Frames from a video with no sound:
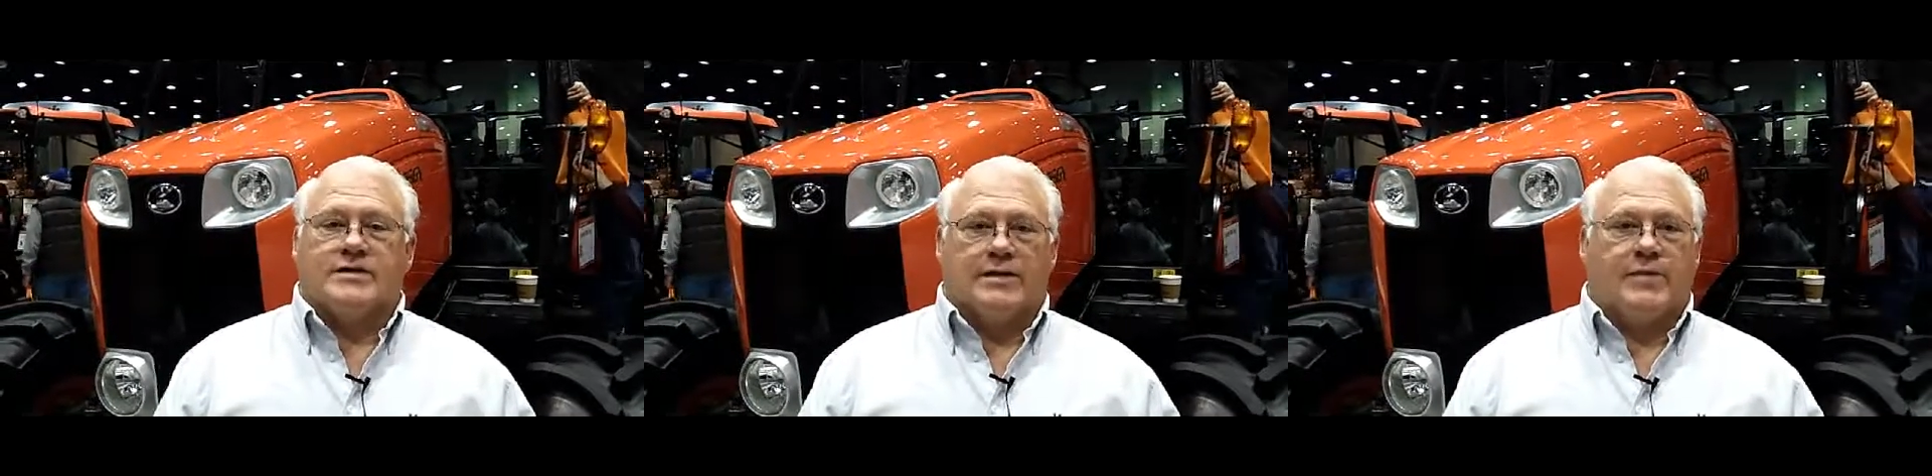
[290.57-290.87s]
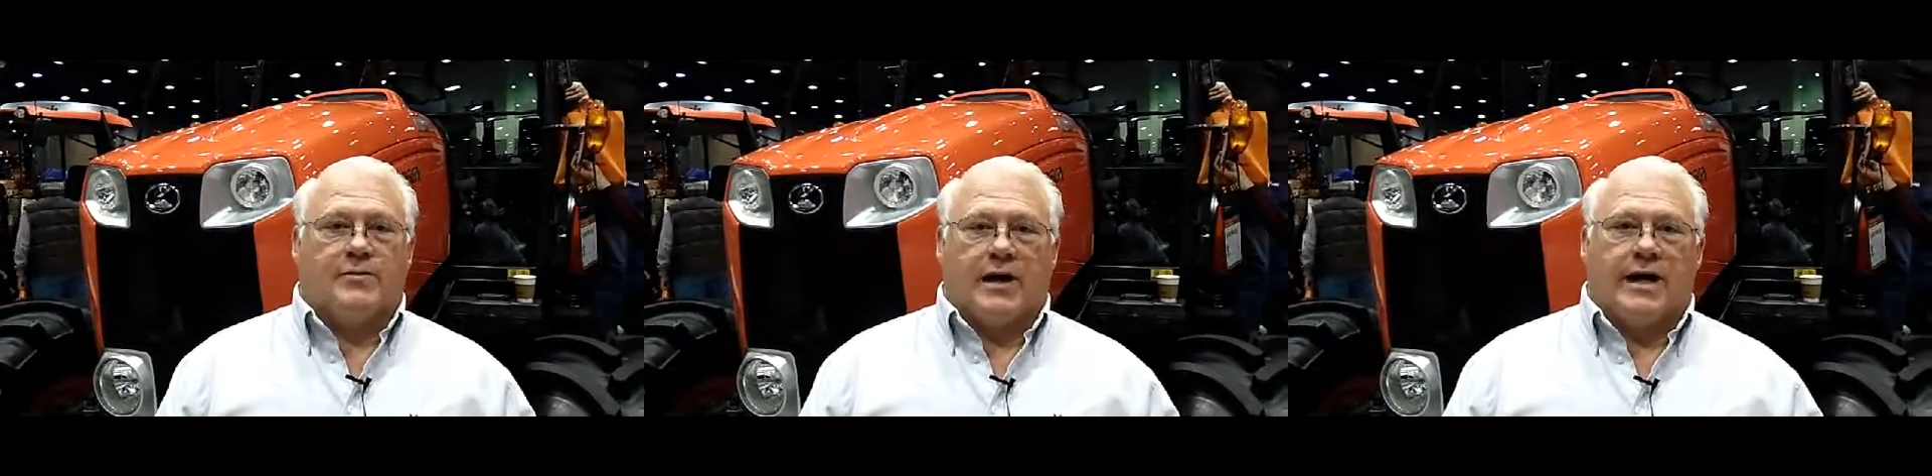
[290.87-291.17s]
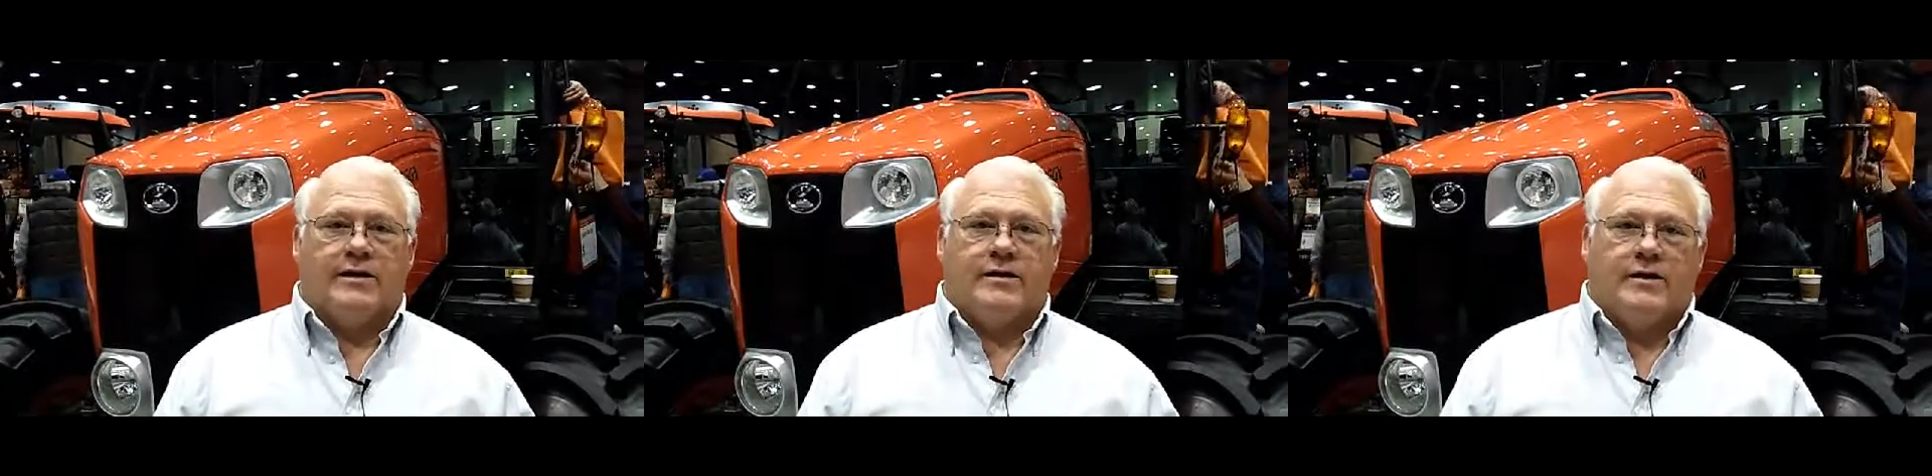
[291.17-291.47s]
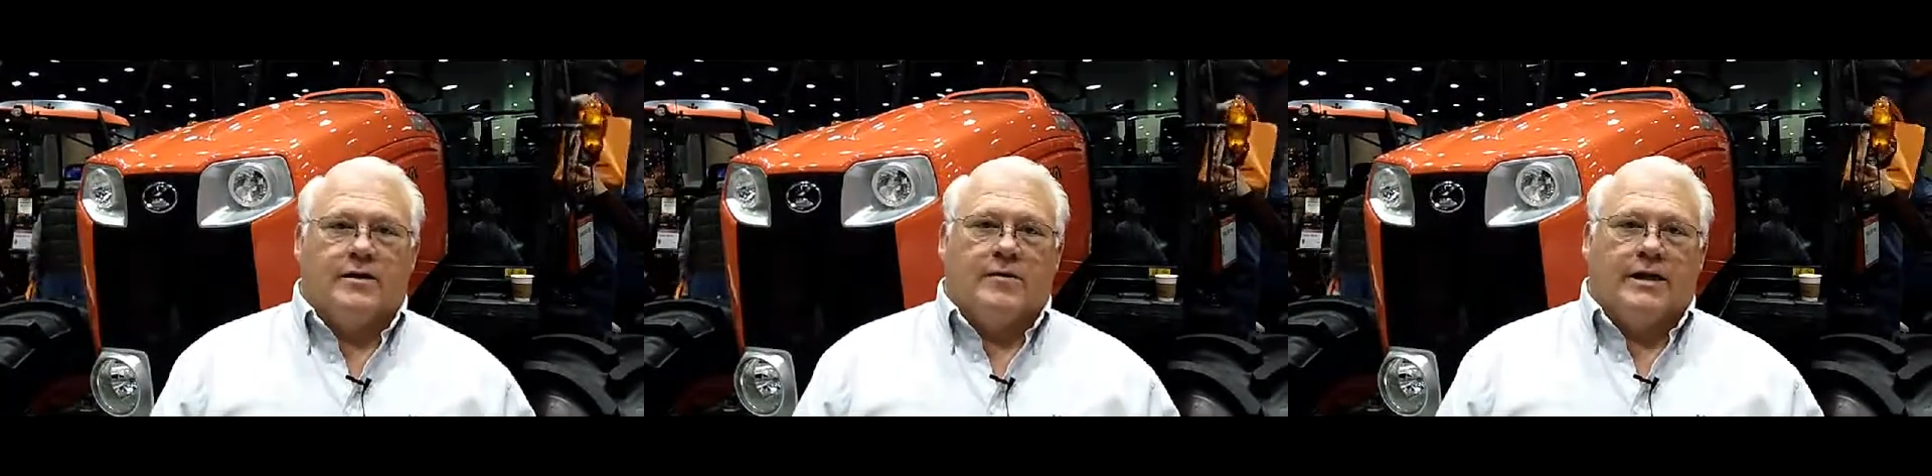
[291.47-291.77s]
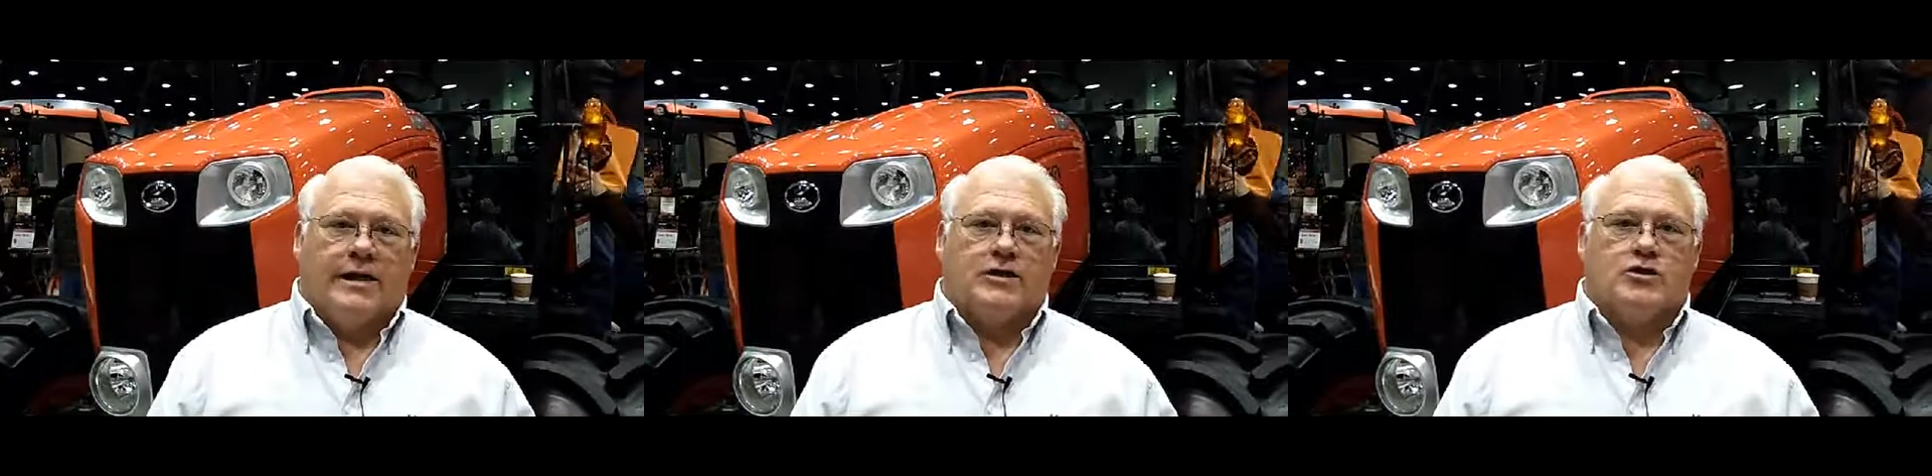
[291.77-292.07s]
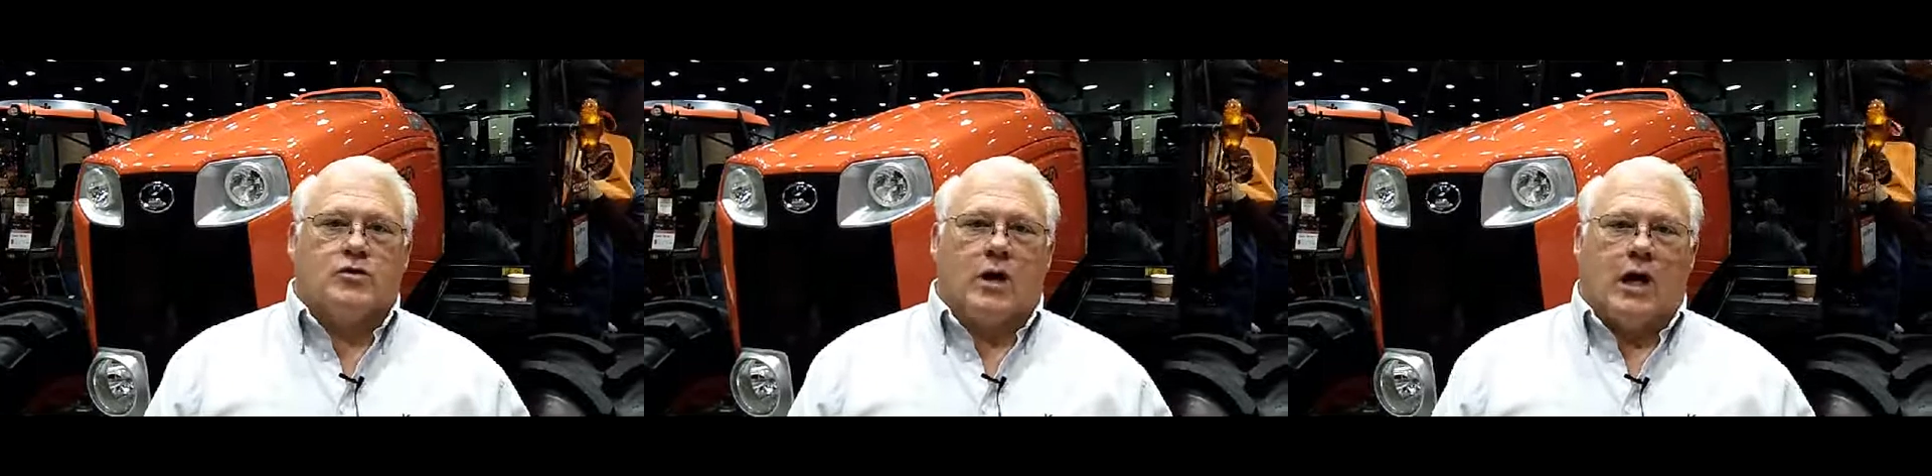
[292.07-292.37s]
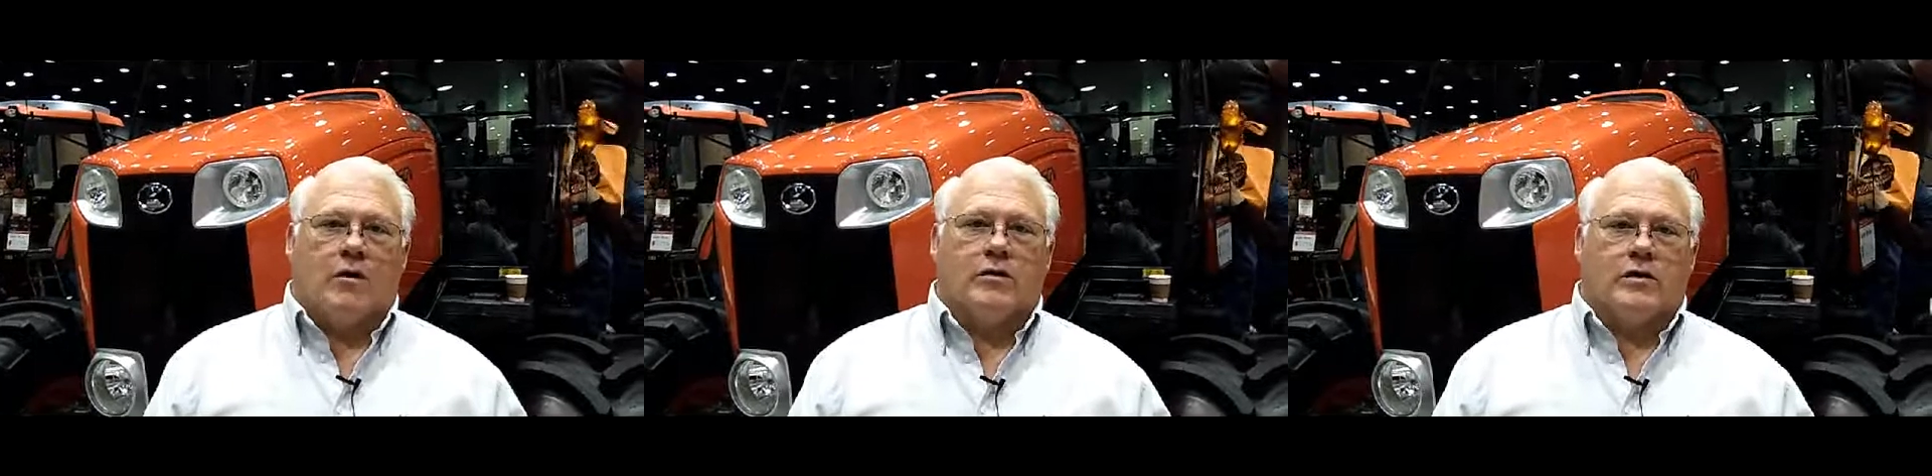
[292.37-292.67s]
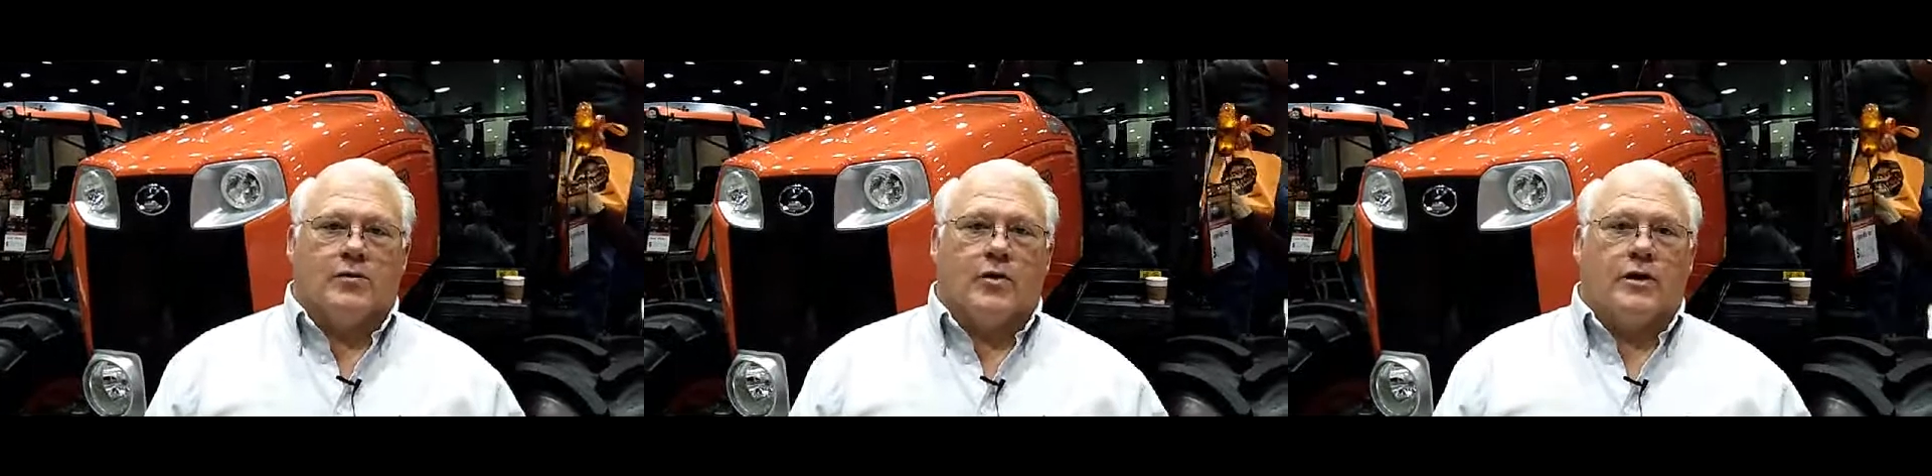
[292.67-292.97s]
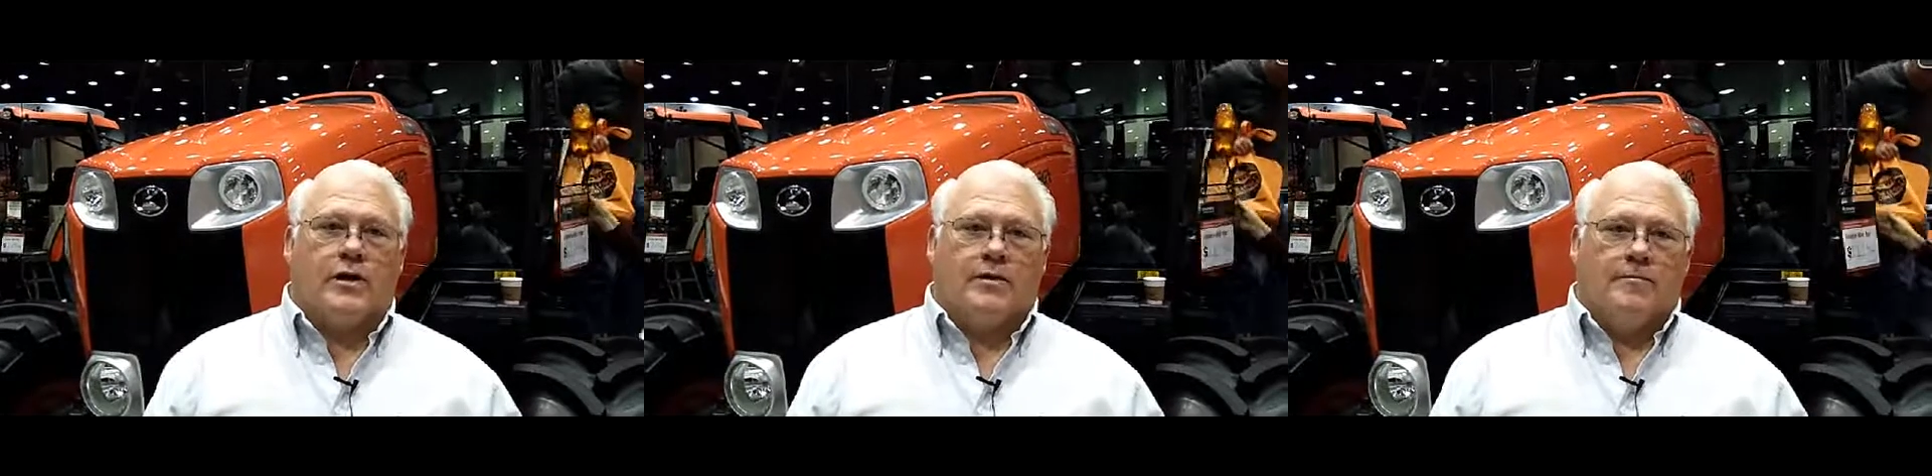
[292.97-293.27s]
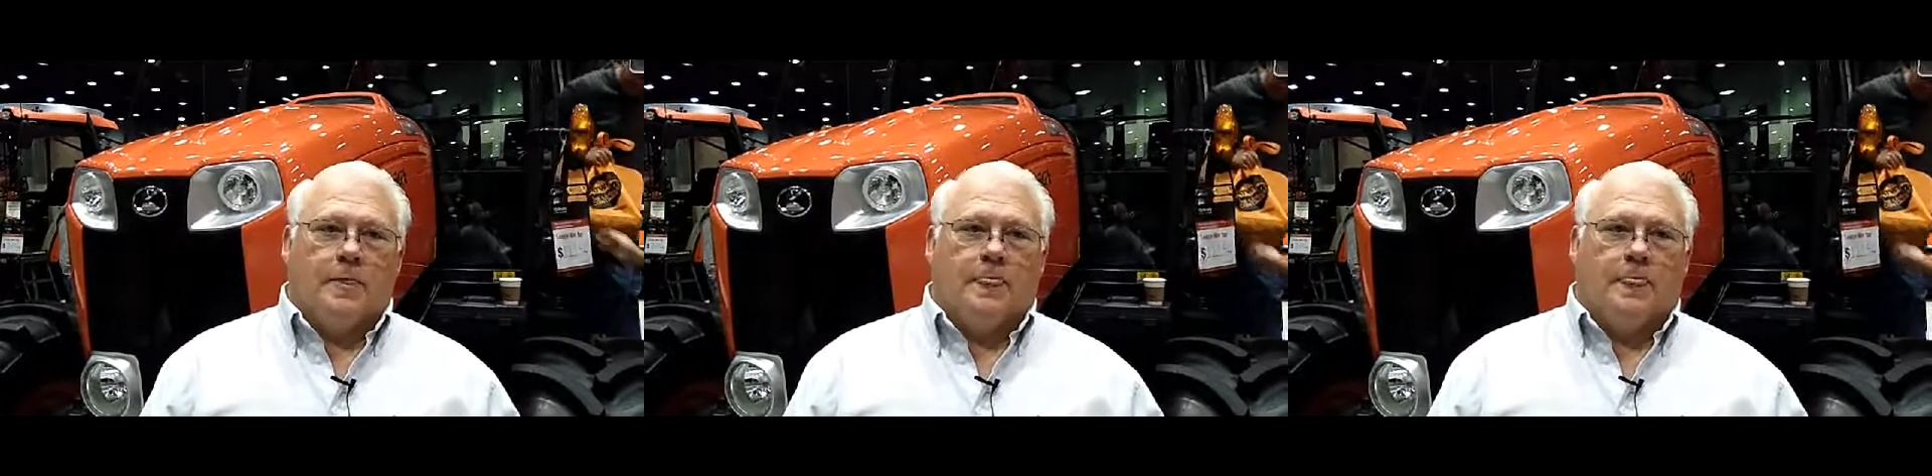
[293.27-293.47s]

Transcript: assembly plant next to our Kubota